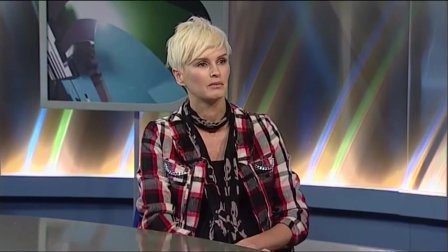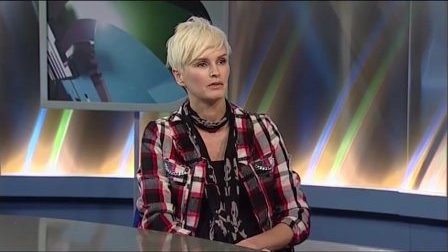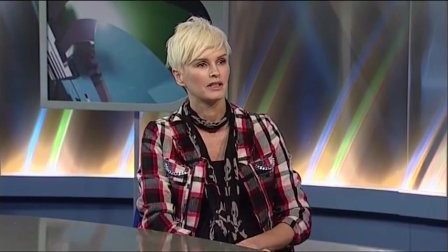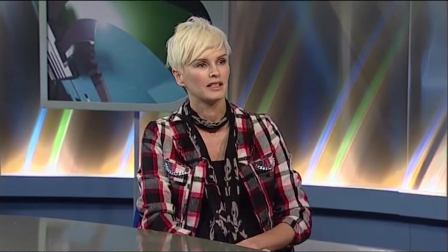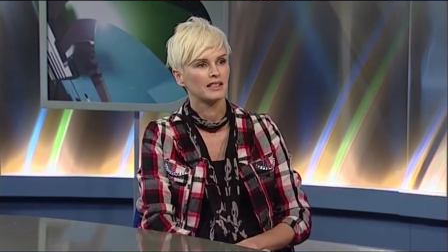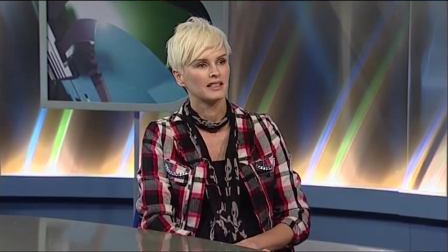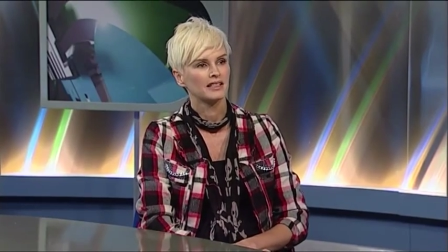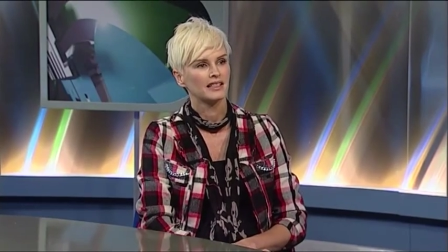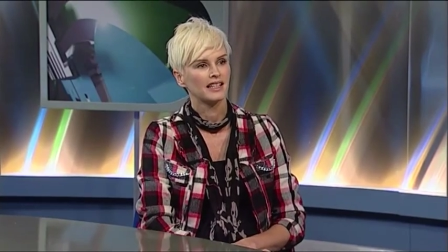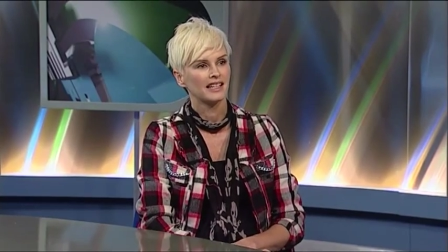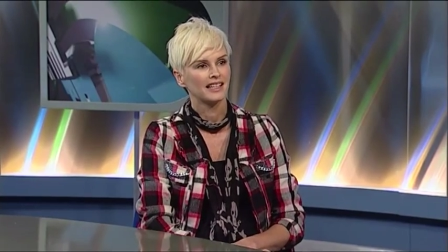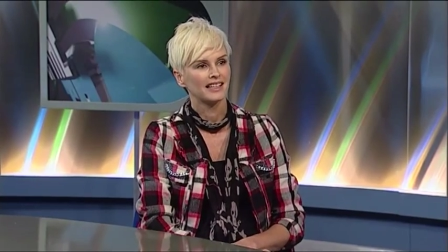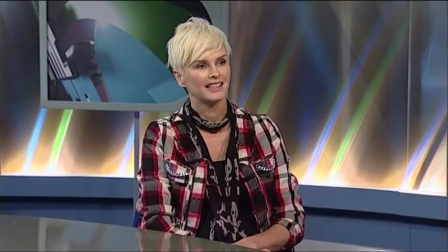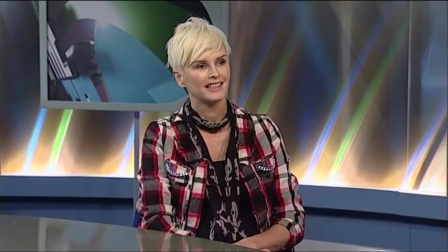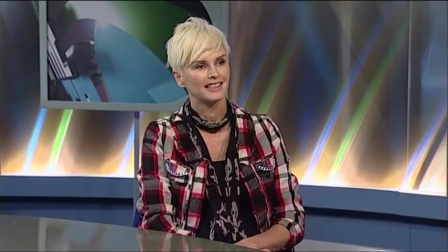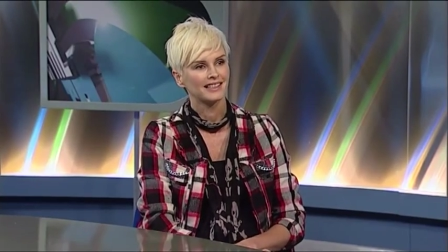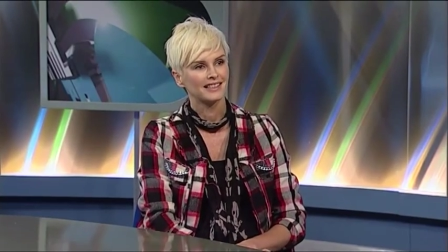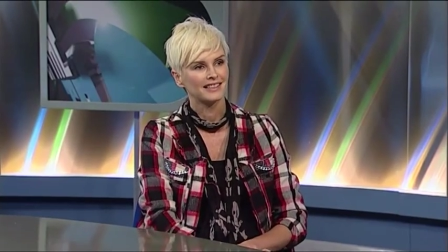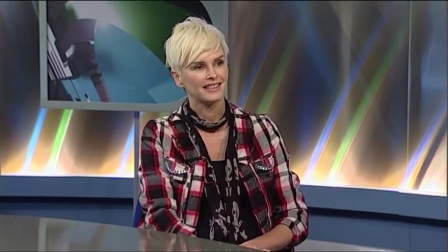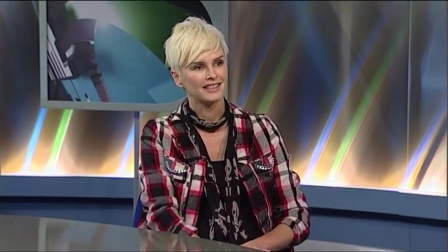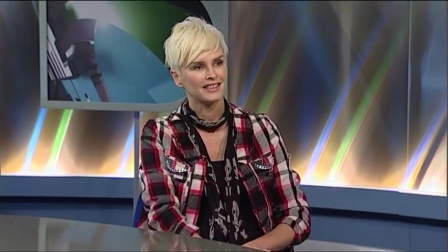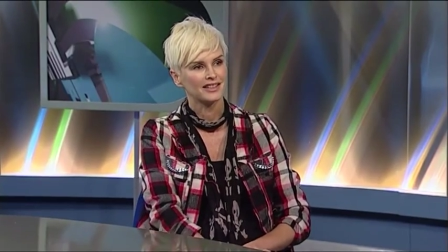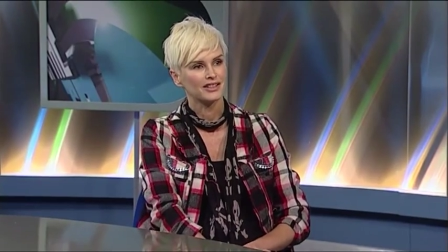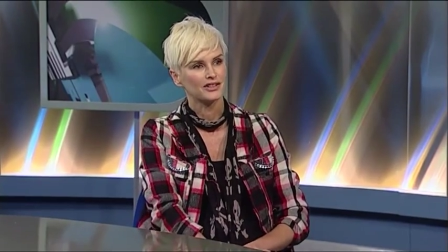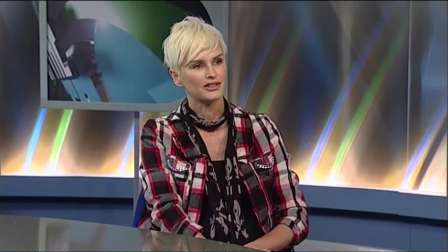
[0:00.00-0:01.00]
but he's taking it in
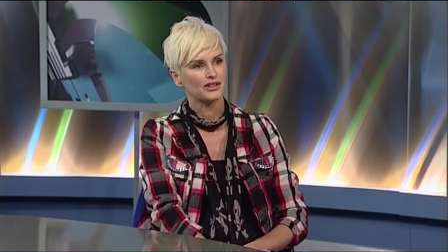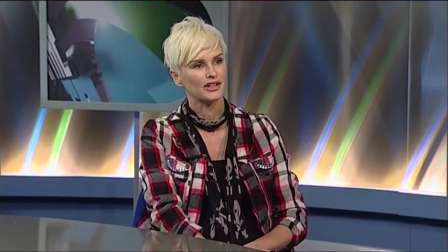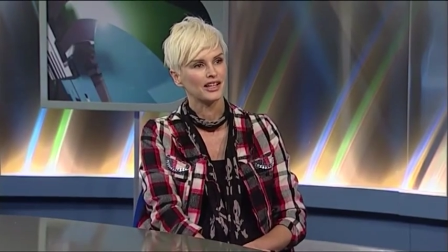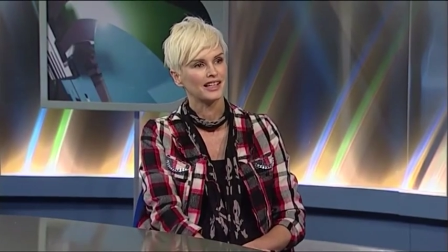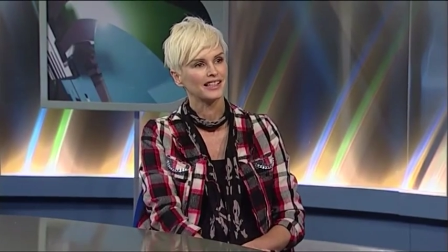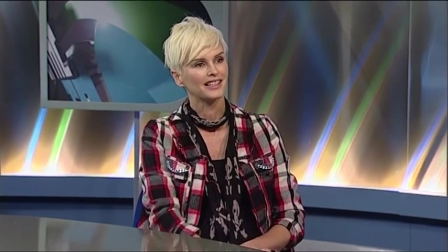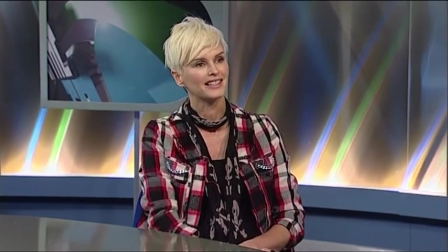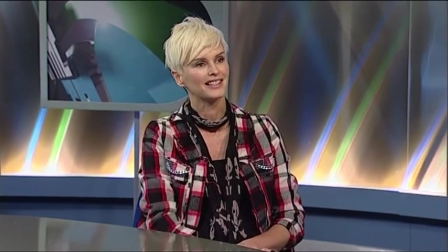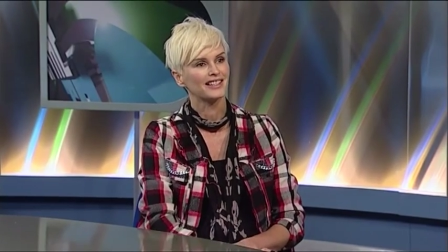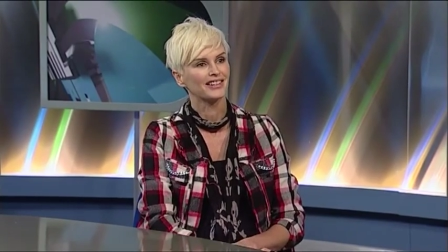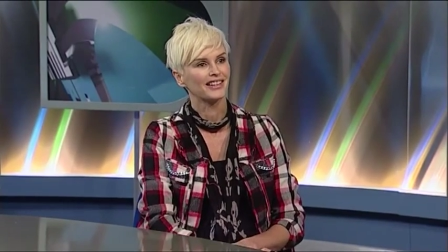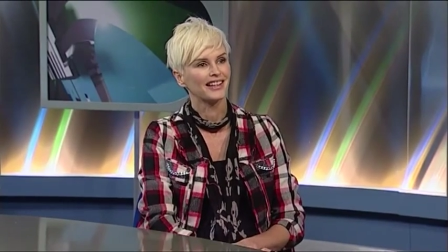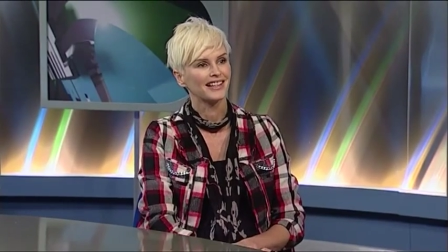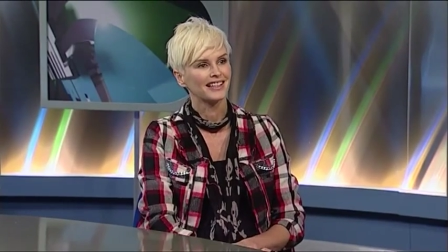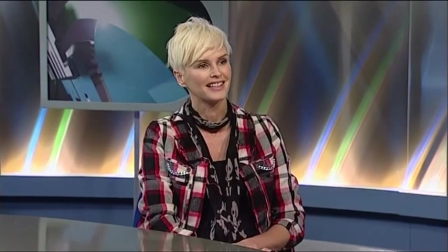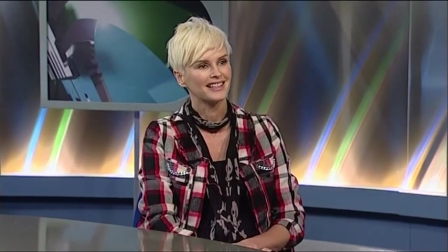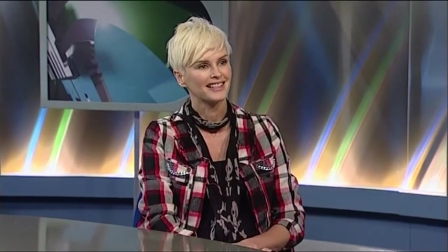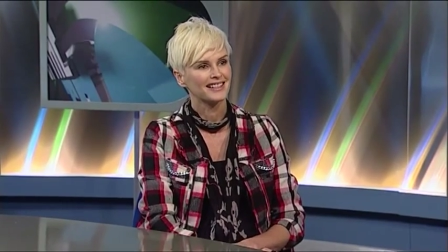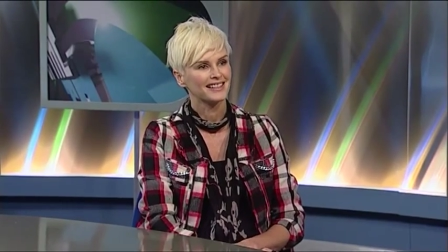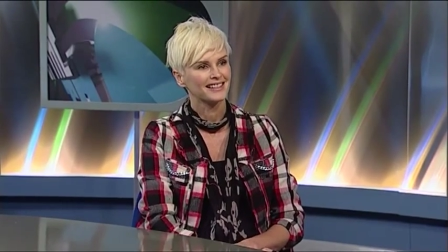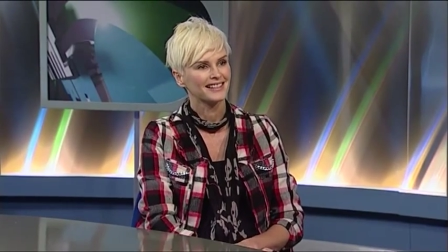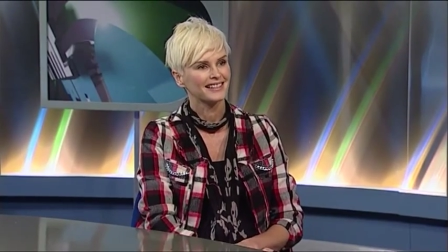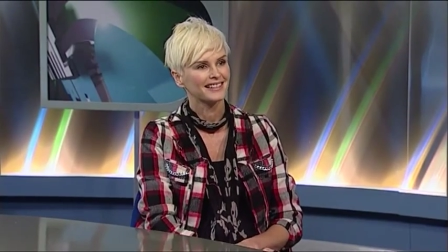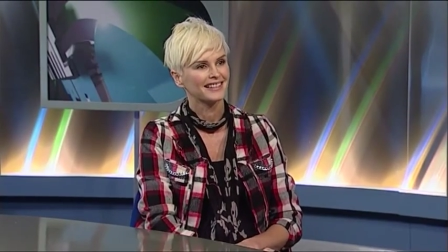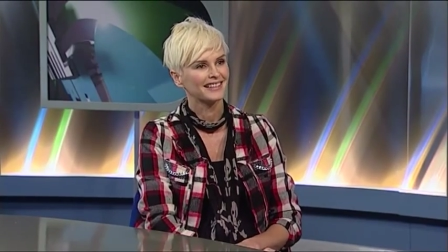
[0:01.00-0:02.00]
his stride. So
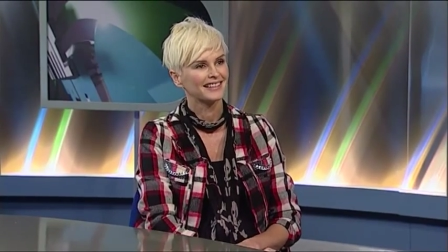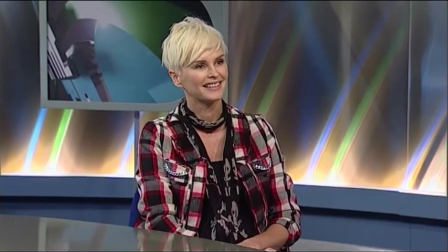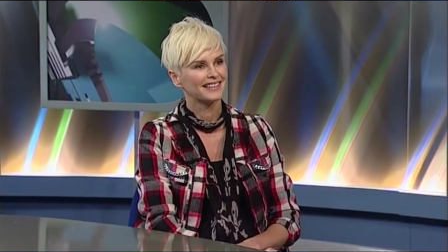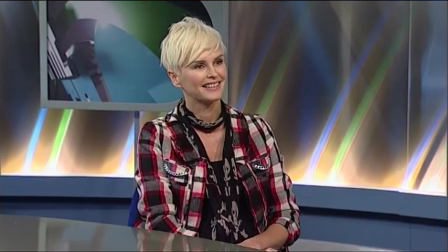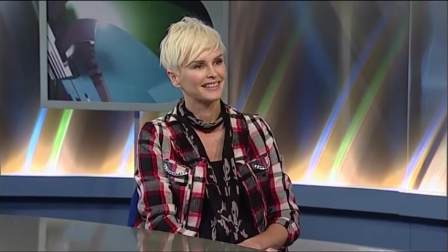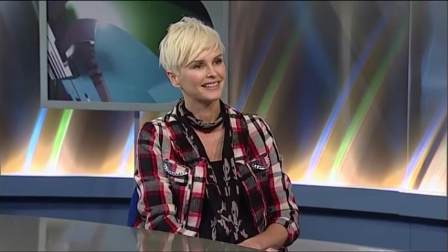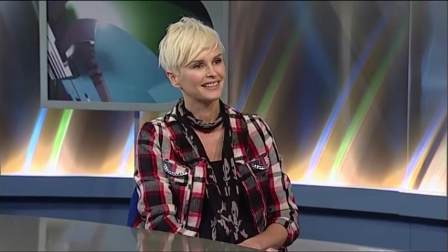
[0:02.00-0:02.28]
that's you know.